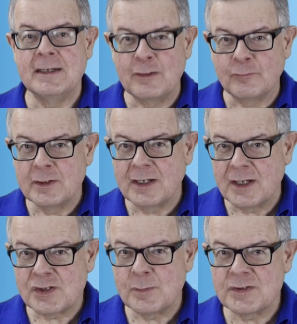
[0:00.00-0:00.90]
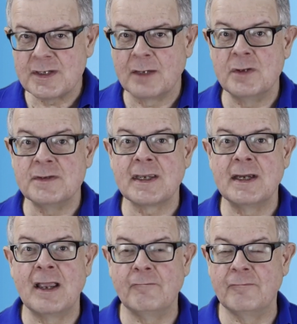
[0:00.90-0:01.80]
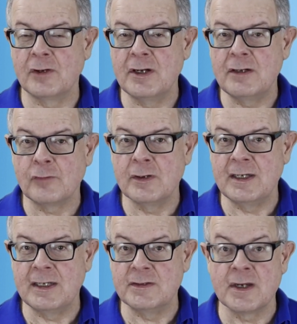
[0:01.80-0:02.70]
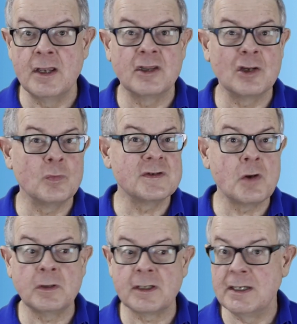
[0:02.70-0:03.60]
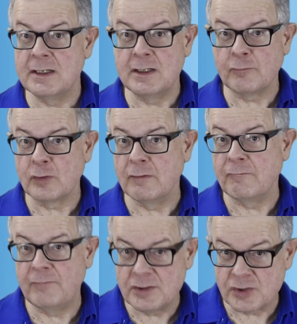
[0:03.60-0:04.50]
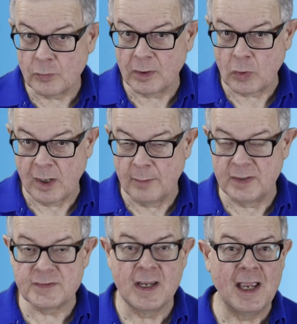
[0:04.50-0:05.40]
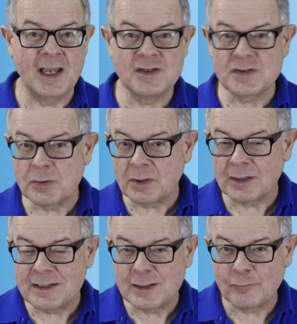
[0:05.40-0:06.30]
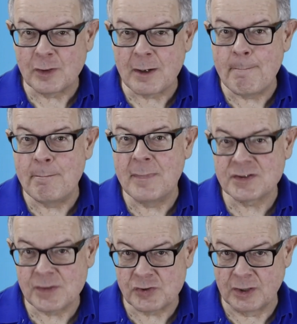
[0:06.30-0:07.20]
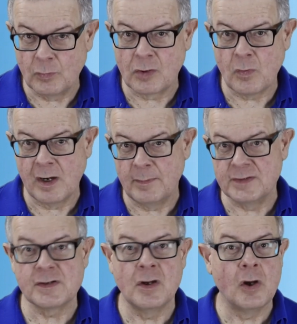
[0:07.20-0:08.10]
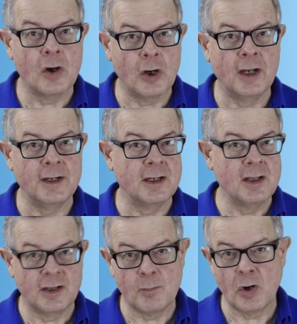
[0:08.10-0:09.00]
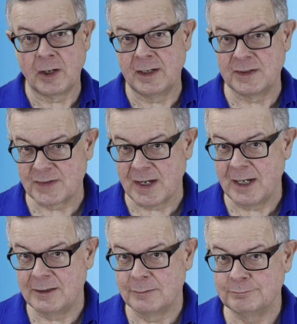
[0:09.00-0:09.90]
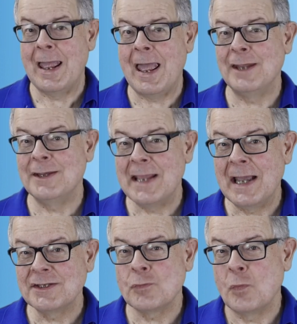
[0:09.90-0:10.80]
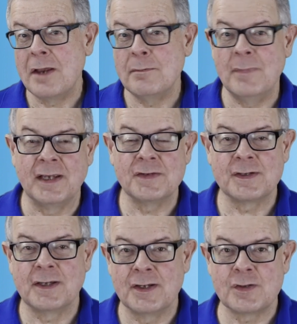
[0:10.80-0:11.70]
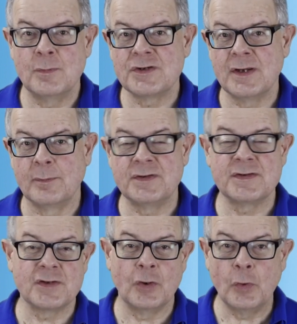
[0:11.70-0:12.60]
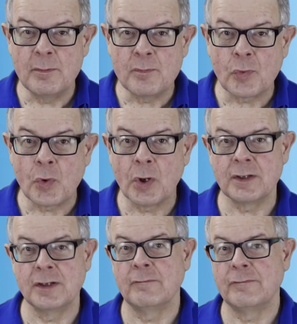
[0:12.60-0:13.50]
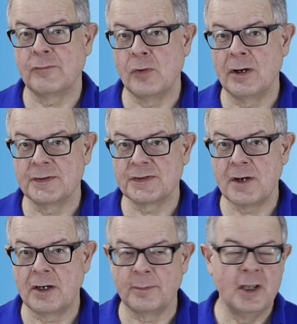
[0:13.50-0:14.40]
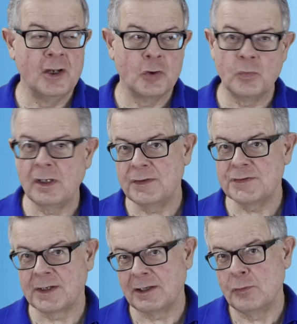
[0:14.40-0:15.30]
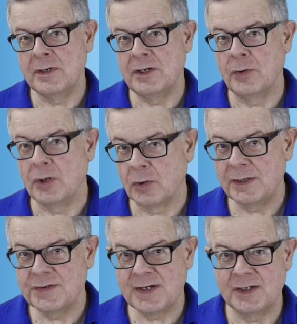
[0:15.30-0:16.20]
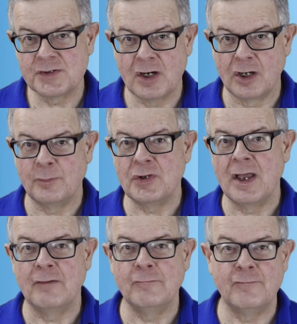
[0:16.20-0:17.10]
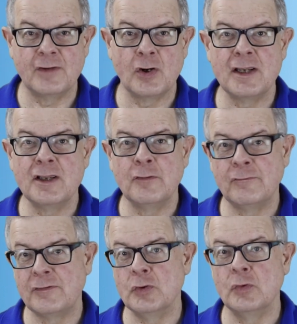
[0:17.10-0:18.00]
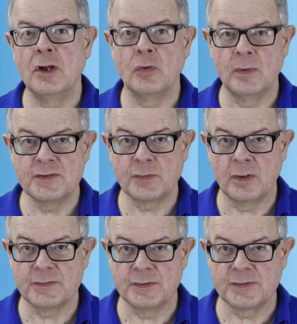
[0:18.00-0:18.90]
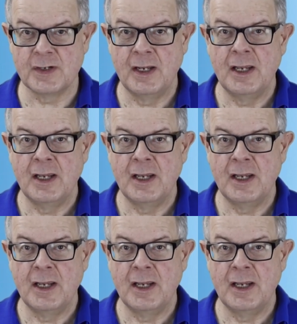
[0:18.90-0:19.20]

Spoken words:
different customer segments can have very different needs that result in different feature requirements and certainly different messaging requirements on the marketing side. And that's what makes customer segments so important for a startup. Realistically, when you're an early stage startup, you have very few resources.